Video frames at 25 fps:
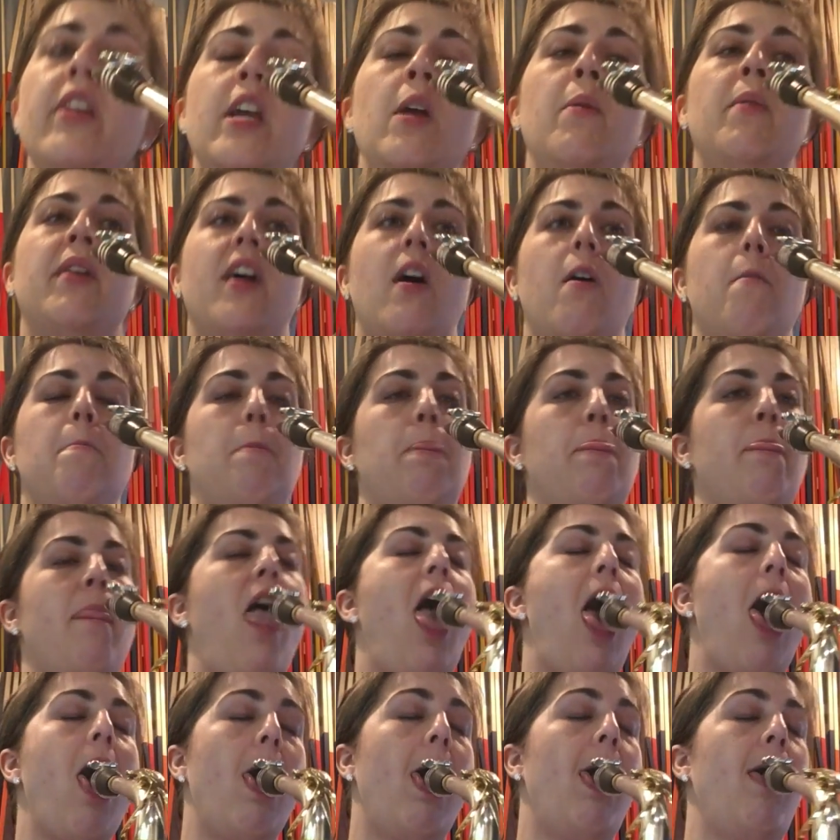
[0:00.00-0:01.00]
Here we go.
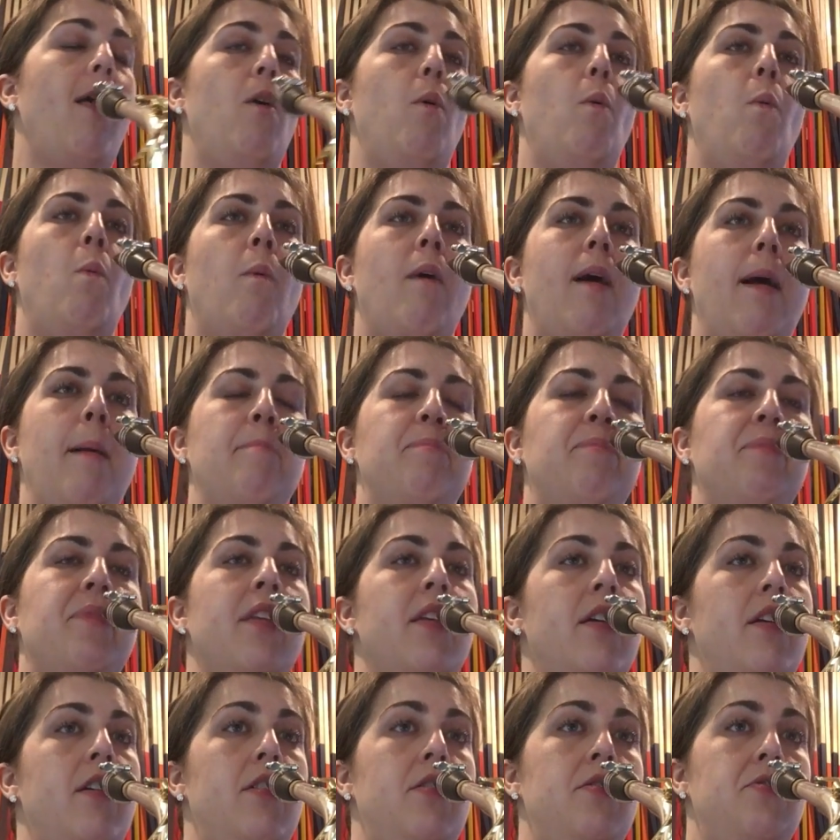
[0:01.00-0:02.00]

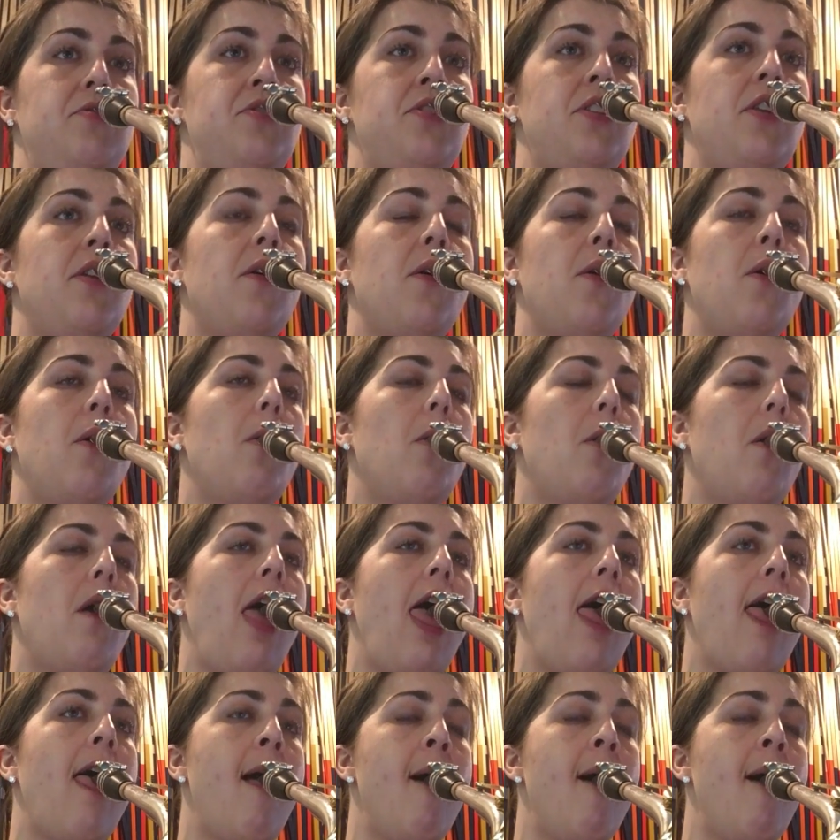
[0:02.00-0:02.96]
1, 2.